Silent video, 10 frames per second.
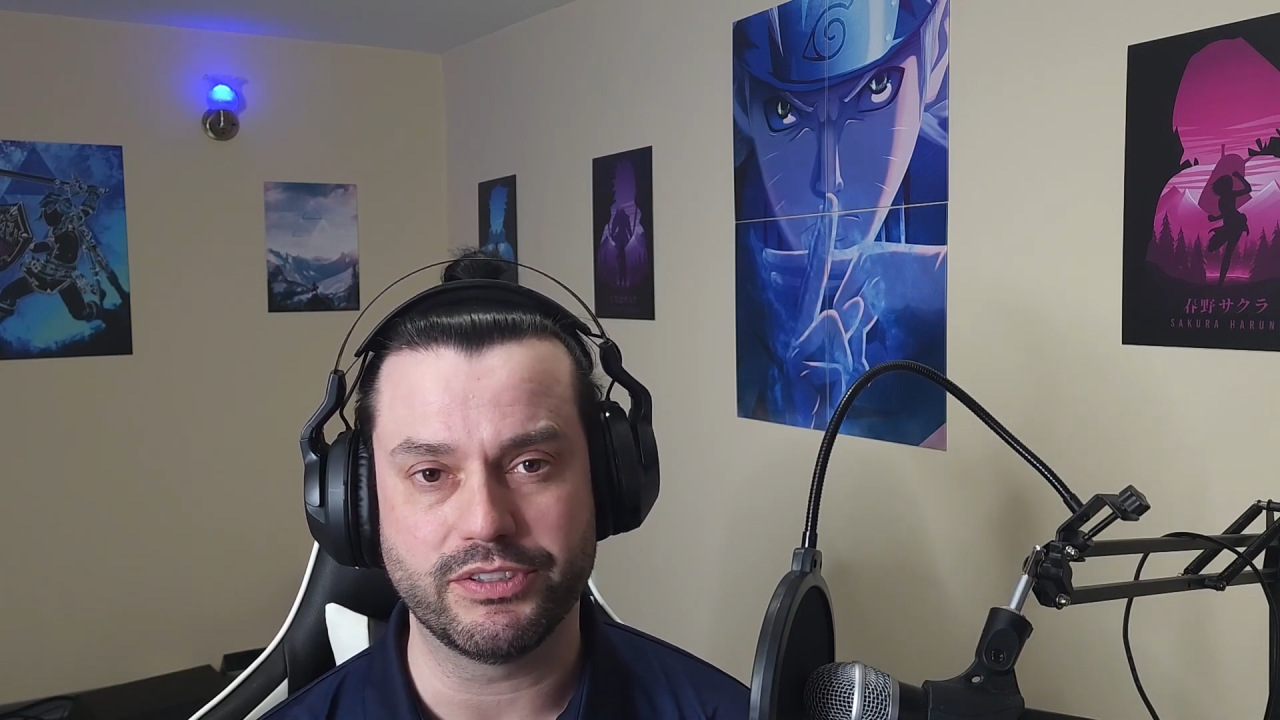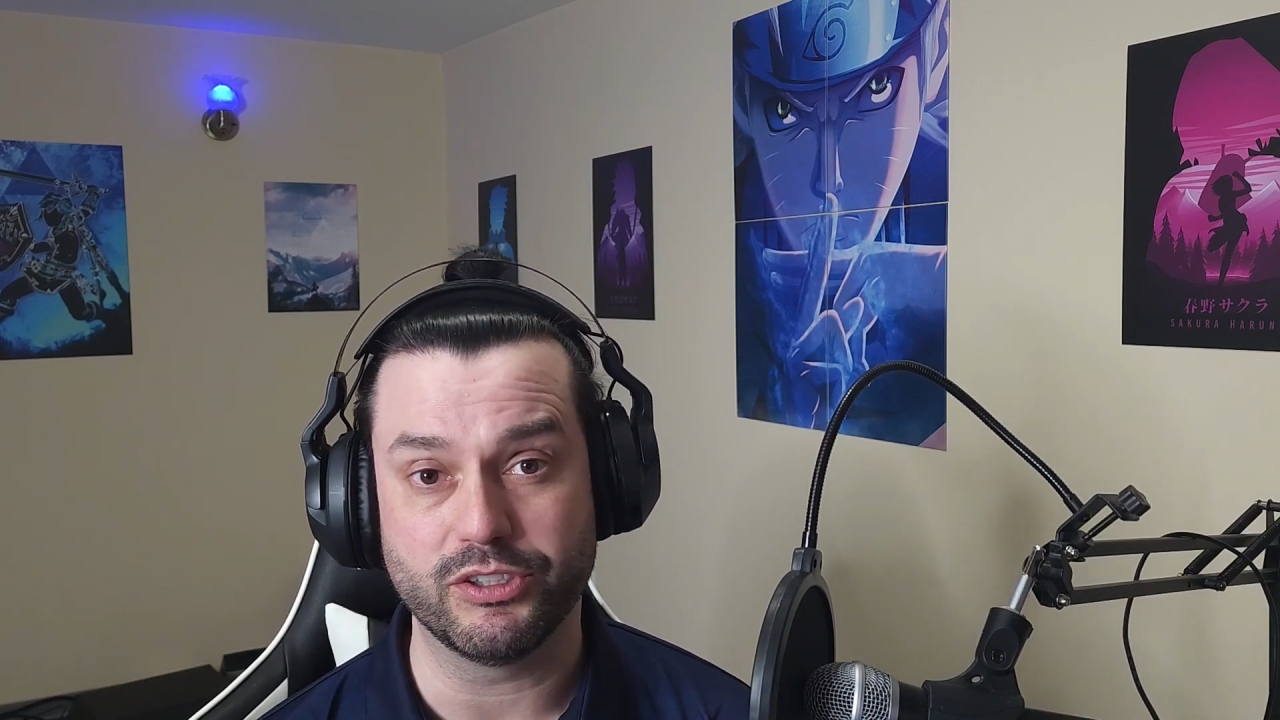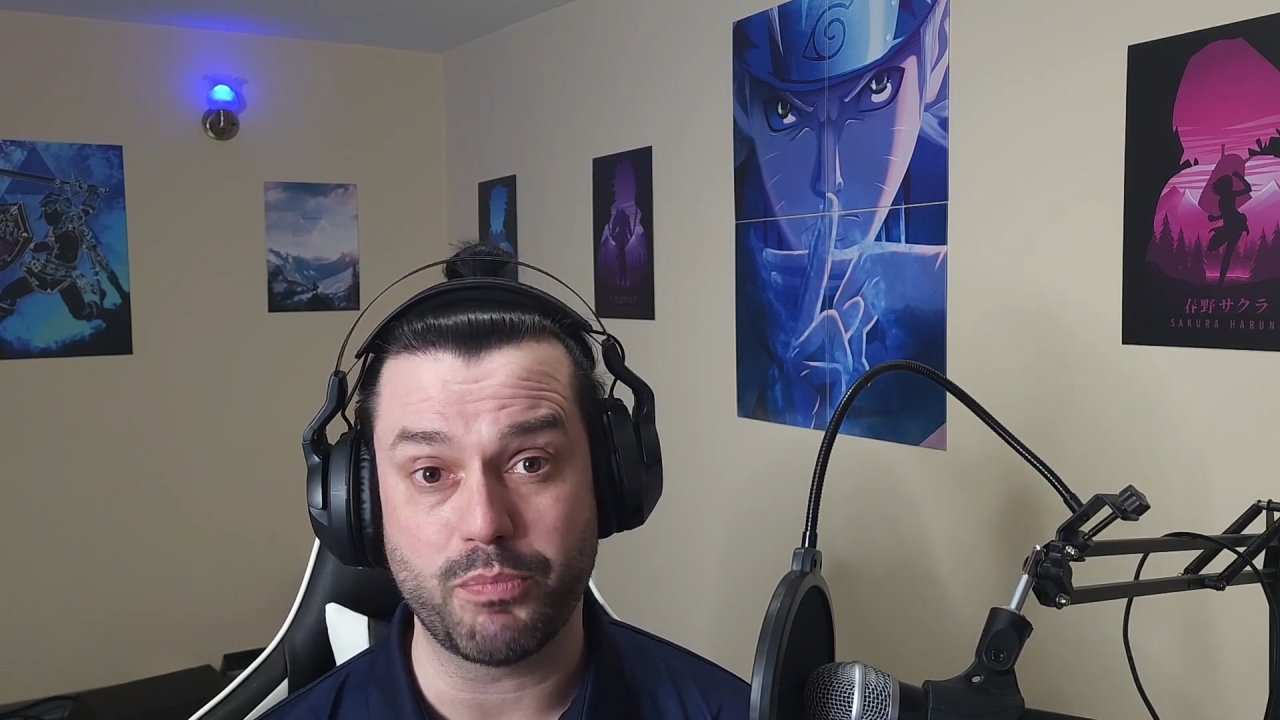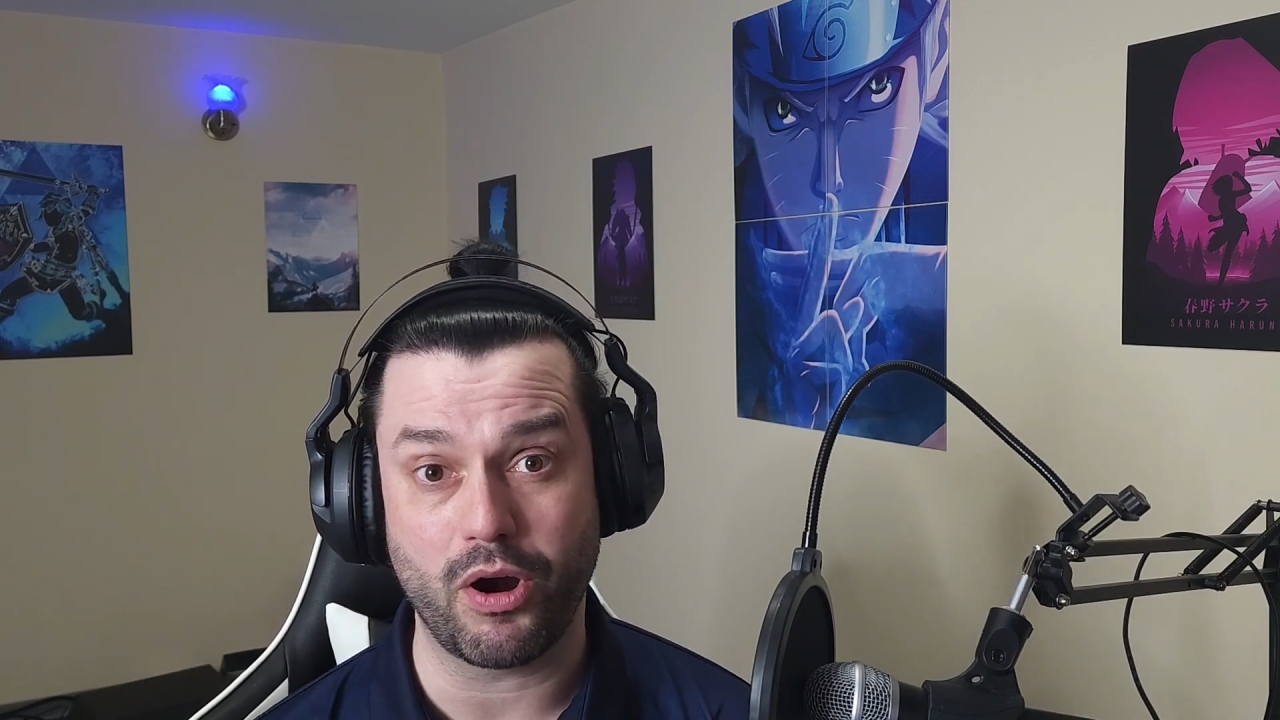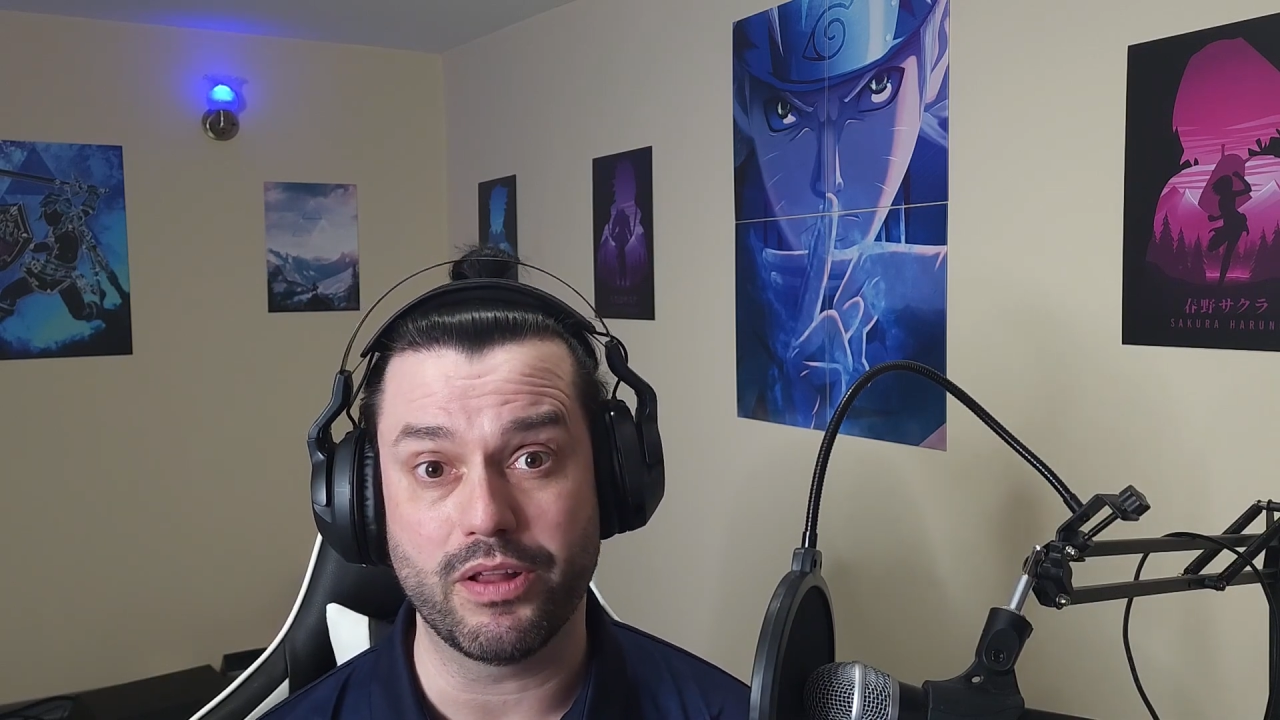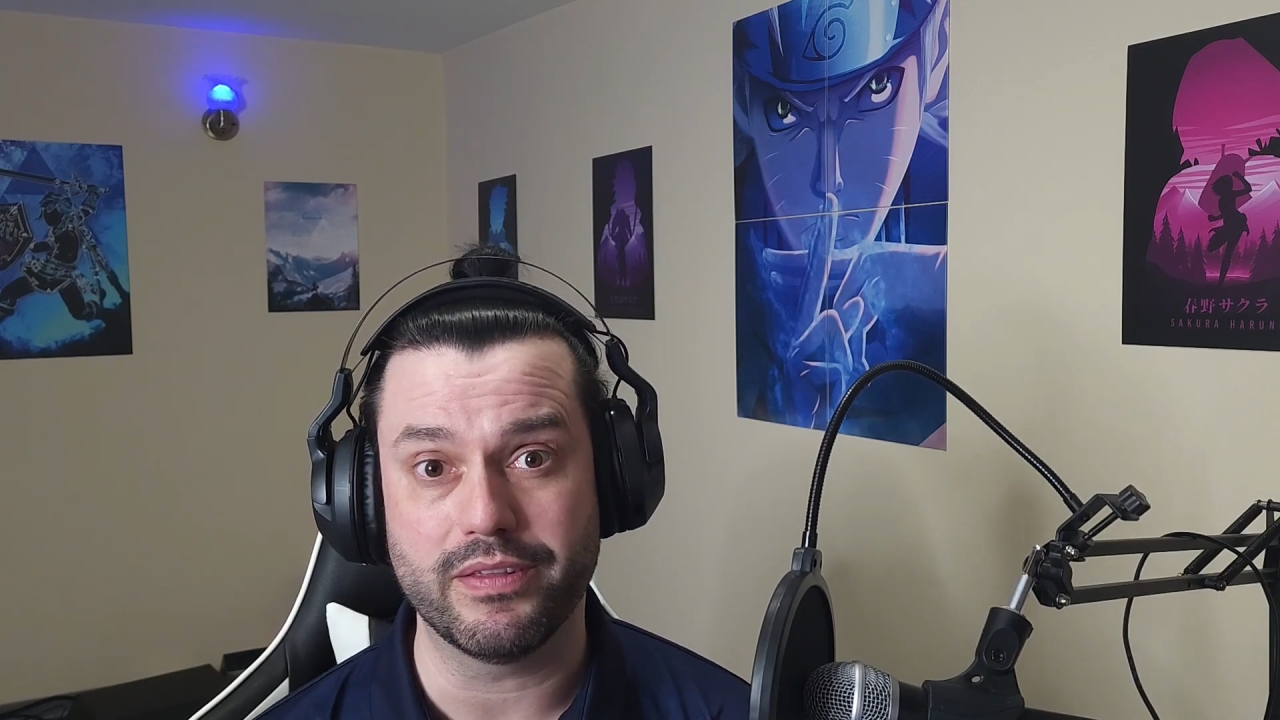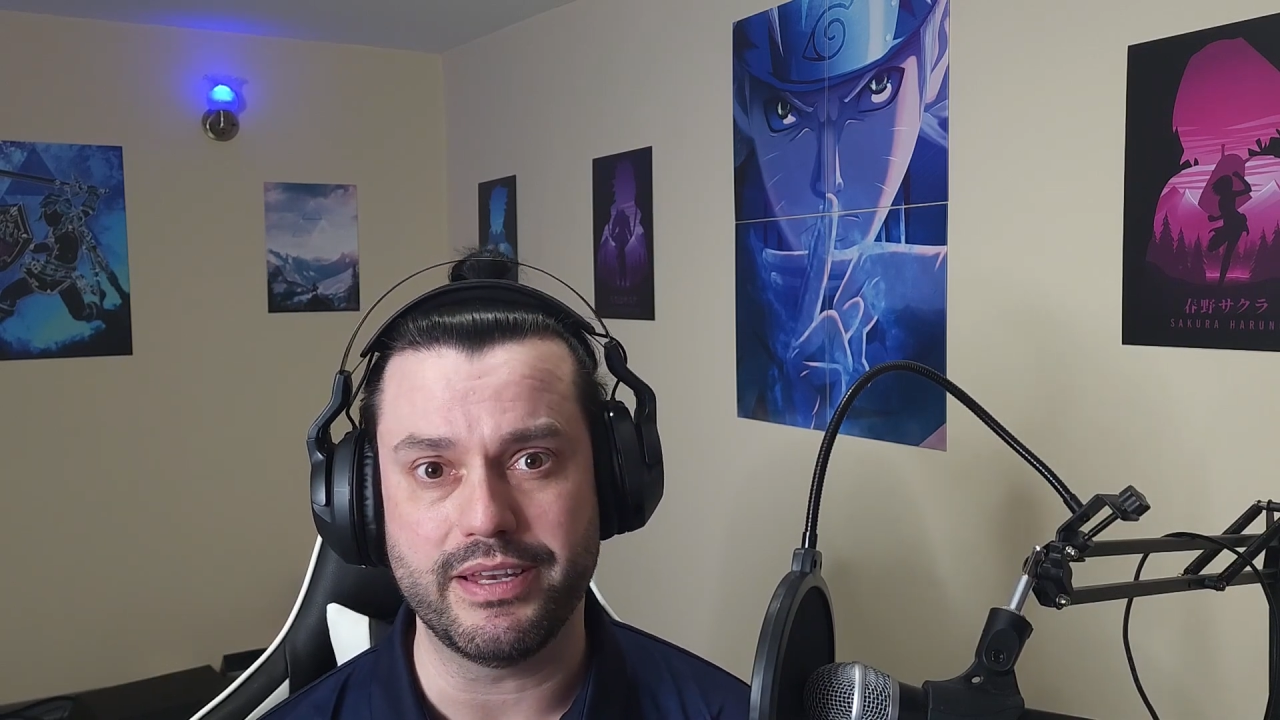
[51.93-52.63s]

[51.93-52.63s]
as part of the